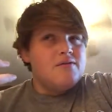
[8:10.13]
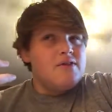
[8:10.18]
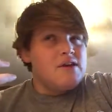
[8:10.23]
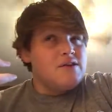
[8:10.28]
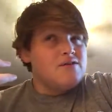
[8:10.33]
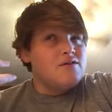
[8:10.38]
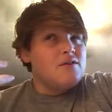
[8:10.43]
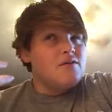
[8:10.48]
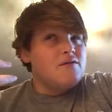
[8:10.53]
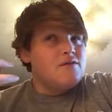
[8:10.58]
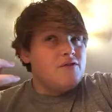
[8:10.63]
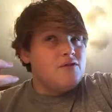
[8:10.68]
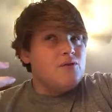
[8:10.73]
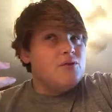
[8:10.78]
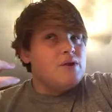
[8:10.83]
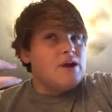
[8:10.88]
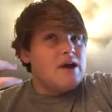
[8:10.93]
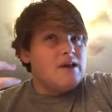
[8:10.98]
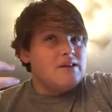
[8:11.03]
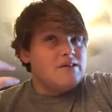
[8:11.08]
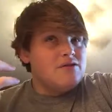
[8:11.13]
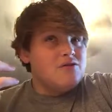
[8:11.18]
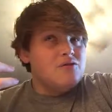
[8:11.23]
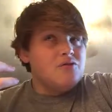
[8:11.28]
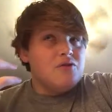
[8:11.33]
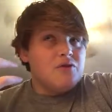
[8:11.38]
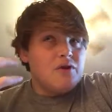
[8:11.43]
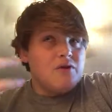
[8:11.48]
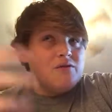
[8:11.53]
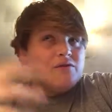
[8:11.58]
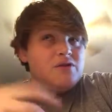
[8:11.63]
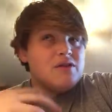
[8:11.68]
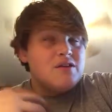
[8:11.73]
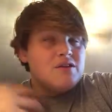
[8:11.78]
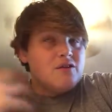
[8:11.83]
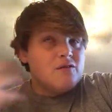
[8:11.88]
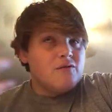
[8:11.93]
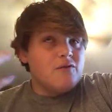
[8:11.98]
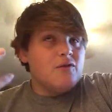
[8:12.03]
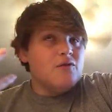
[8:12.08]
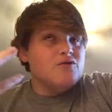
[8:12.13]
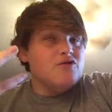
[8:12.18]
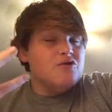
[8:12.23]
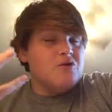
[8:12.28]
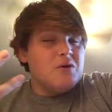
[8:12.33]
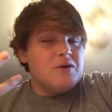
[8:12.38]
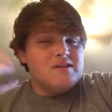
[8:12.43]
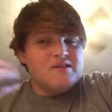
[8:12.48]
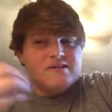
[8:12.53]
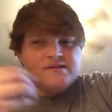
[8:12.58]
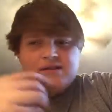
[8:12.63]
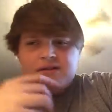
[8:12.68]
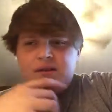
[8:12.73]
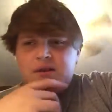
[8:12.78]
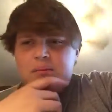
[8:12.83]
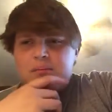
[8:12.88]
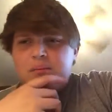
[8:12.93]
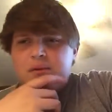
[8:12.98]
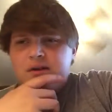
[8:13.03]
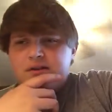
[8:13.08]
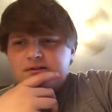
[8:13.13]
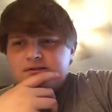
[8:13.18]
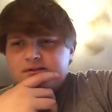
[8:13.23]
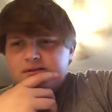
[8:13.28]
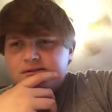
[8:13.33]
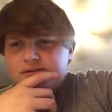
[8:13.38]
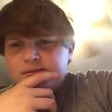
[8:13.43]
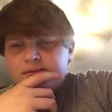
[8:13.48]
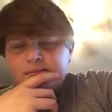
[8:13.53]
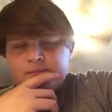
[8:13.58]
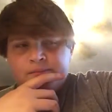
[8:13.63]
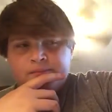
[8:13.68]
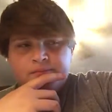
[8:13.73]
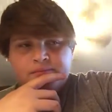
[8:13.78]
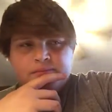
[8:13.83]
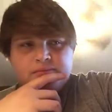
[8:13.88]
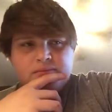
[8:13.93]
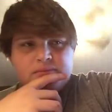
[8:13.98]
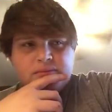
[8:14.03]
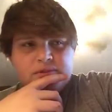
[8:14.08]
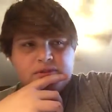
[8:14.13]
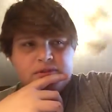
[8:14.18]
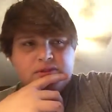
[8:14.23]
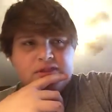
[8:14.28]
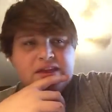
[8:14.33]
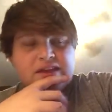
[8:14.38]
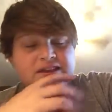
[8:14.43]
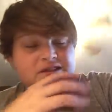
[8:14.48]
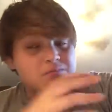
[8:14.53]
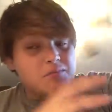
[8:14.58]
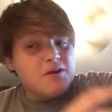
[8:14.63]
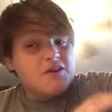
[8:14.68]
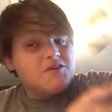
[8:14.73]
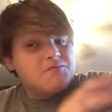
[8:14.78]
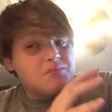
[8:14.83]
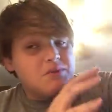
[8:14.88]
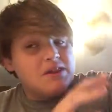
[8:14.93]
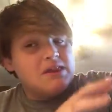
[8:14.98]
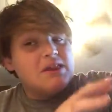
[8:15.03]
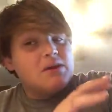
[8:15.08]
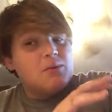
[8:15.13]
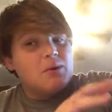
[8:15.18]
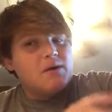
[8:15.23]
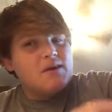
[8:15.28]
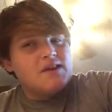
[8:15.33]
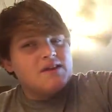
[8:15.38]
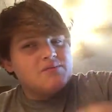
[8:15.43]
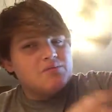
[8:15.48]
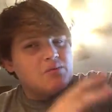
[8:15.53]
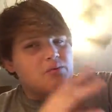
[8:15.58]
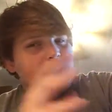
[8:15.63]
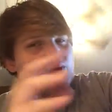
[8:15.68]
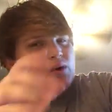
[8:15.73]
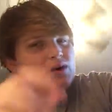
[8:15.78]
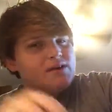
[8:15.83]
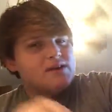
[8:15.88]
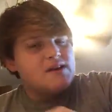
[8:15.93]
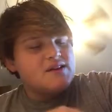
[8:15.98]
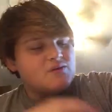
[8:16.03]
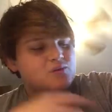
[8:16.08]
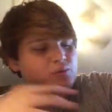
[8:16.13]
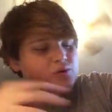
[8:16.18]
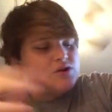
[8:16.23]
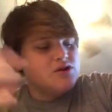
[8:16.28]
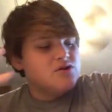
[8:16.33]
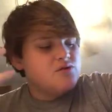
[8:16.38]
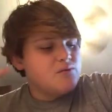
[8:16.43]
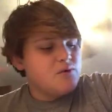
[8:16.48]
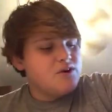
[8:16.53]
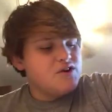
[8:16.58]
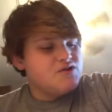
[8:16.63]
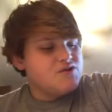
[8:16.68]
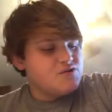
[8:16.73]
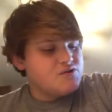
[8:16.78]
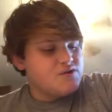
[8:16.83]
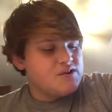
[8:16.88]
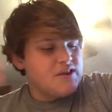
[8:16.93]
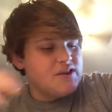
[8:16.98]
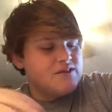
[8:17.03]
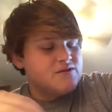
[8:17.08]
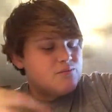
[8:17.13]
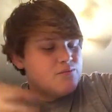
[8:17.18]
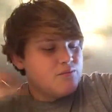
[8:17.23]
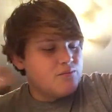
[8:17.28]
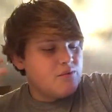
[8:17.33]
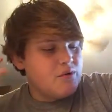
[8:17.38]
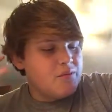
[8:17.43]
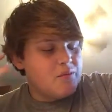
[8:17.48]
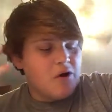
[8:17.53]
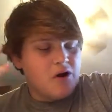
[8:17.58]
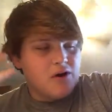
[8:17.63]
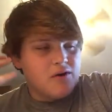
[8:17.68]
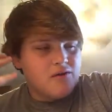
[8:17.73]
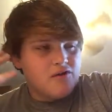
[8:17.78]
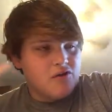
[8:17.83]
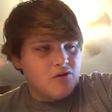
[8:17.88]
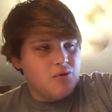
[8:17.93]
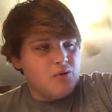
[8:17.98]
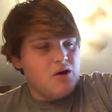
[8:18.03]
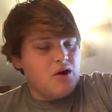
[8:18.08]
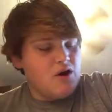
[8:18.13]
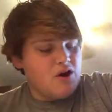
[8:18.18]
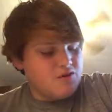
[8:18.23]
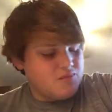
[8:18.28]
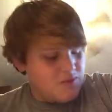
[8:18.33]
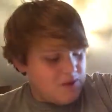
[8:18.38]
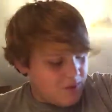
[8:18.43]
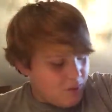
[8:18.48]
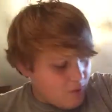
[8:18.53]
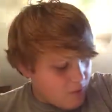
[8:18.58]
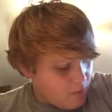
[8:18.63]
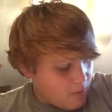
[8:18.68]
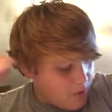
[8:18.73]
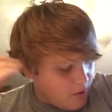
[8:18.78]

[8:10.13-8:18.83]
things are viewed at to things are viewed to exist and they must things must be that way. That's one that's one of the registers and that's a part of who we are as people,